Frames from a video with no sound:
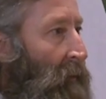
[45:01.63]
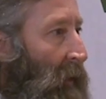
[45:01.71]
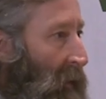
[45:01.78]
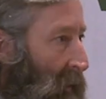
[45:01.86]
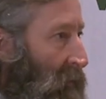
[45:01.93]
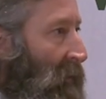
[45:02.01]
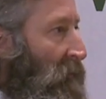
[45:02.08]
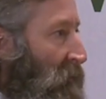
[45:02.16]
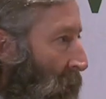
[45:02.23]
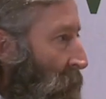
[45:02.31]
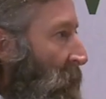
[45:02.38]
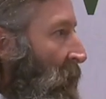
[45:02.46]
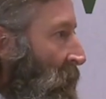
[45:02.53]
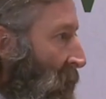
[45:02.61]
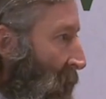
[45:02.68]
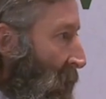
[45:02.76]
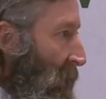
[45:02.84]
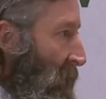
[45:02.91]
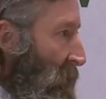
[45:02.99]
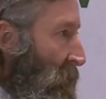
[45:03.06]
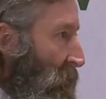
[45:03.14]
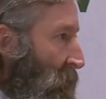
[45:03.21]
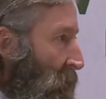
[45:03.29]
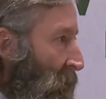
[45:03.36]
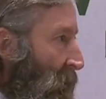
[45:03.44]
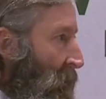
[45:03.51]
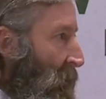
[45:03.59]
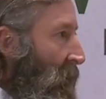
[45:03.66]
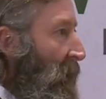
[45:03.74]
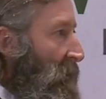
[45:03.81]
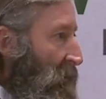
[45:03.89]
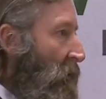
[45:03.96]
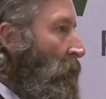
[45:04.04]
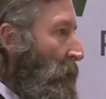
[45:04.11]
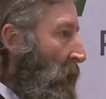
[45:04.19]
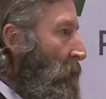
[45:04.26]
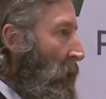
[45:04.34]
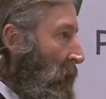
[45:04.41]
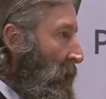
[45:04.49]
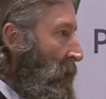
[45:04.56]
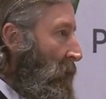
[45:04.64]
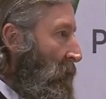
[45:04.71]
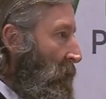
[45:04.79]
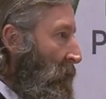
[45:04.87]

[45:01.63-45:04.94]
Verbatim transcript: that even if something dies, they still make money.